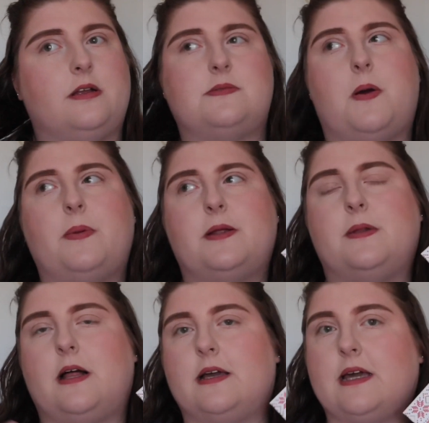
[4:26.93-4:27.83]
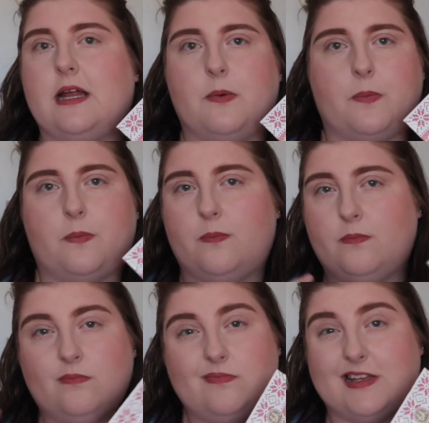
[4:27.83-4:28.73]
It's probably going to be like
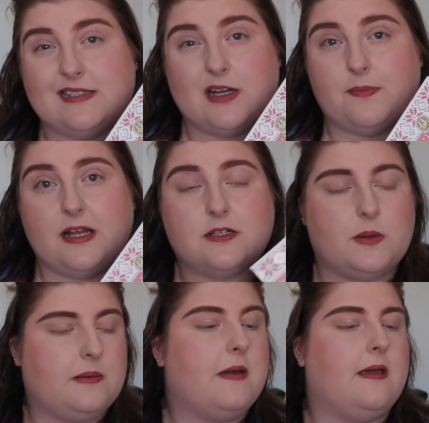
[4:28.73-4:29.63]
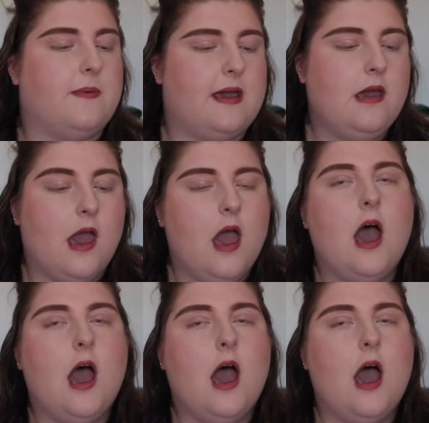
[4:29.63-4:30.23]
this time next week maybe,